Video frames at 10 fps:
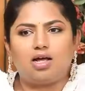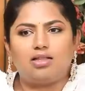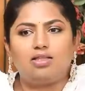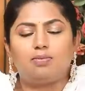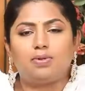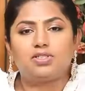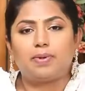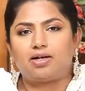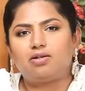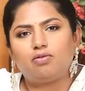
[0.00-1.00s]
I think the
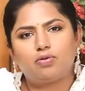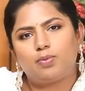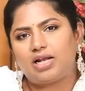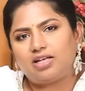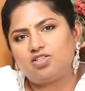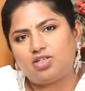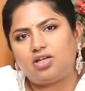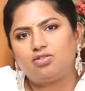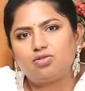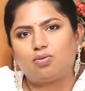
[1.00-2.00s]
perspective of women has
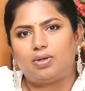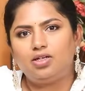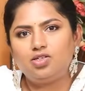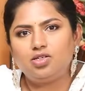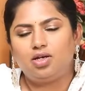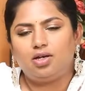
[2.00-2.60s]
changed so much.